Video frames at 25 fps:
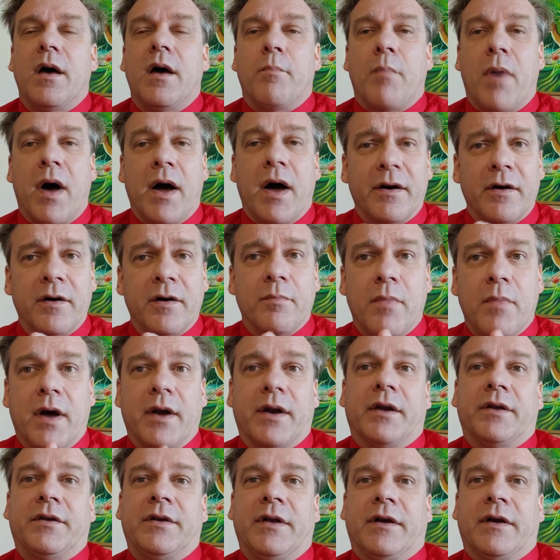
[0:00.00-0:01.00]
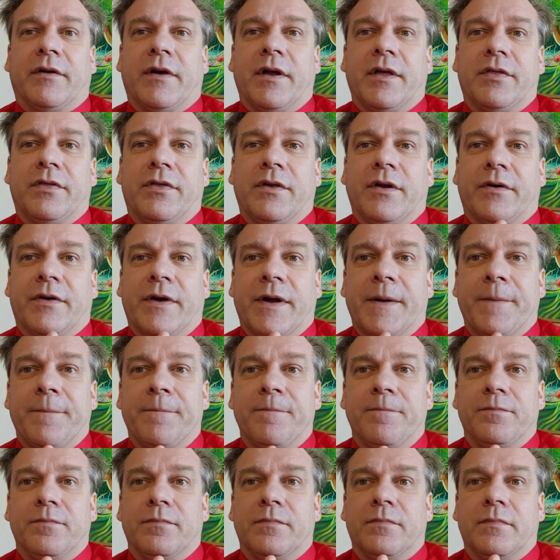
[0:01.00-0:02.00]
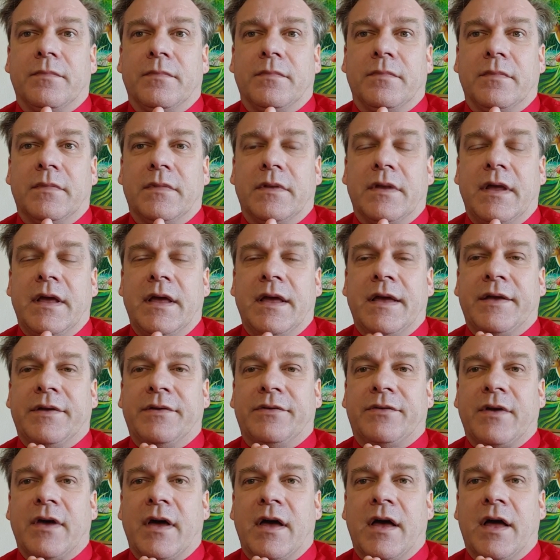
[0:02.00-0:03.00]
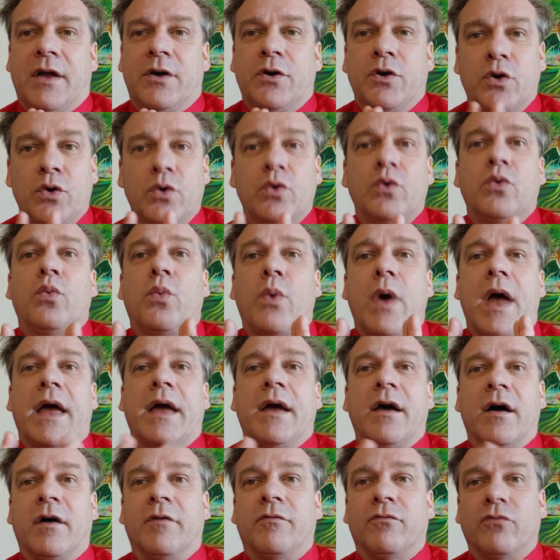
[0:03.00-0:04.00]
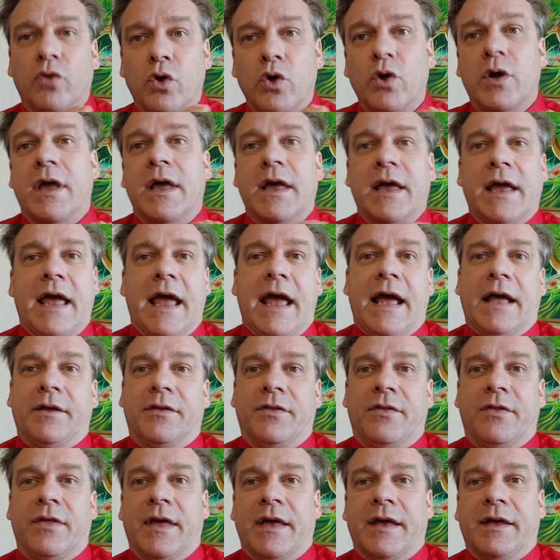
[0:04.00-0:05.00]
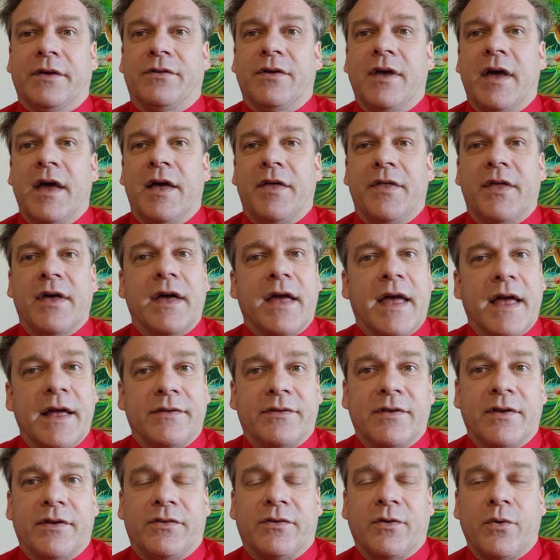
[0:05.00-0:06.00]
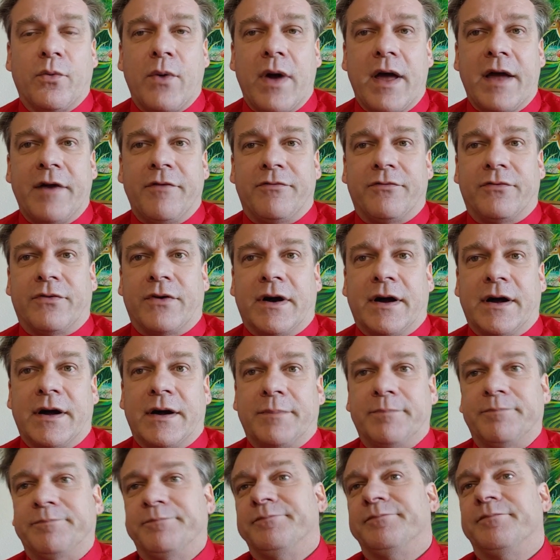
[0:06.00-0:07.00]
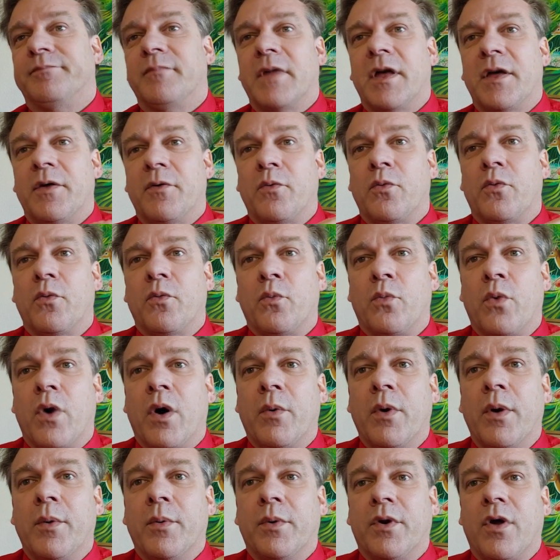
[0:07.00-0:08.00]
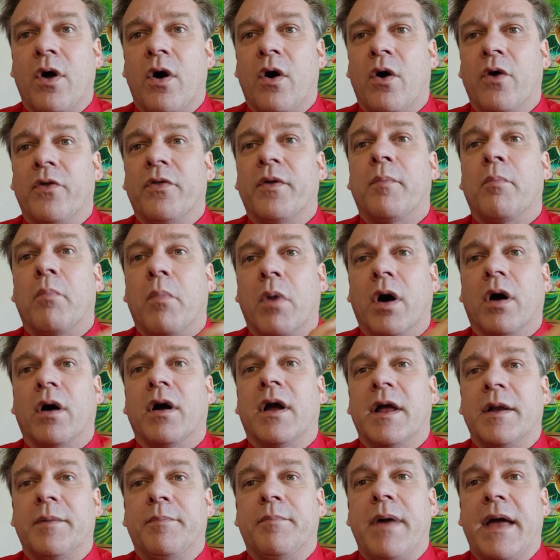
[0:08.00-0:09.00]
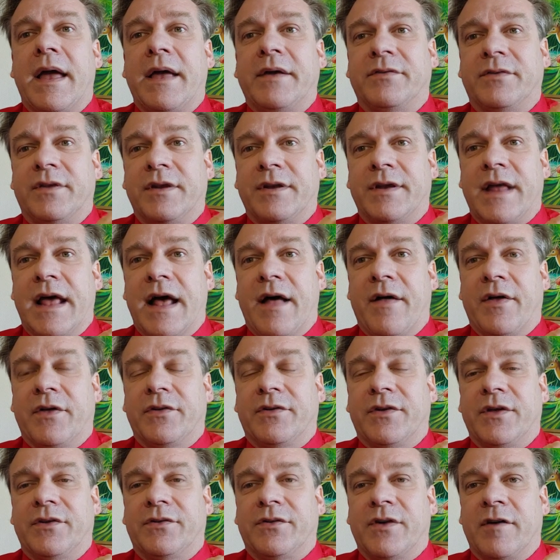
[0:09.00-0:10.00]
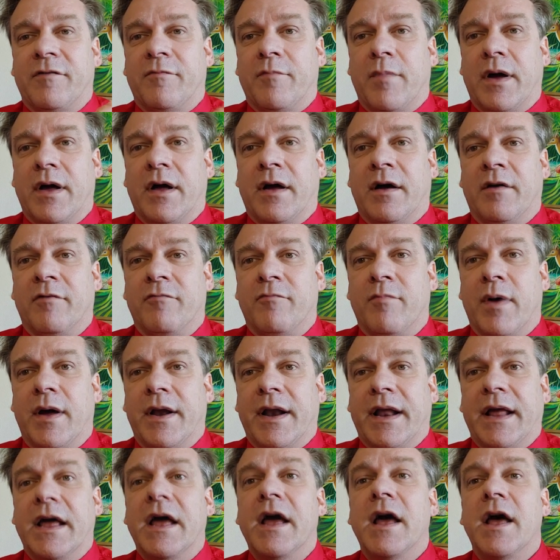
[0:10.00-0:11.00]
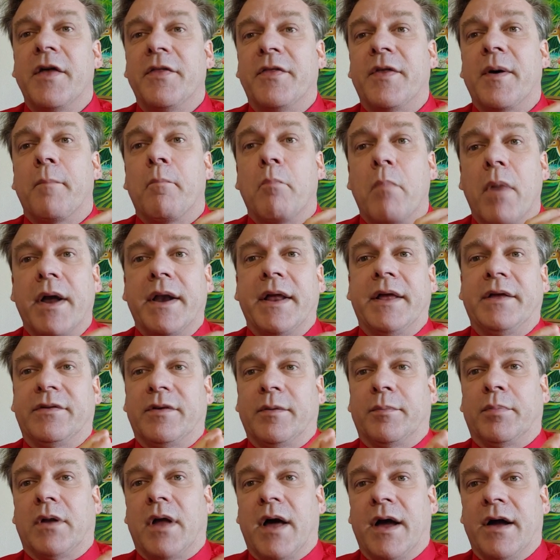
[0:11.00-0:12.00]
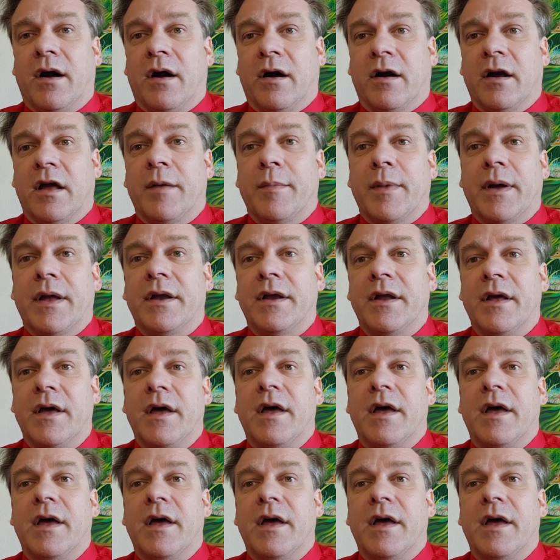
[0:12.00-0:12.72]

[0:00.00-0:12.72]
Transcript: Modern monetary theory is a new way of looking at things that gets us away from what we would call the market based analysis of money, the money supply argument.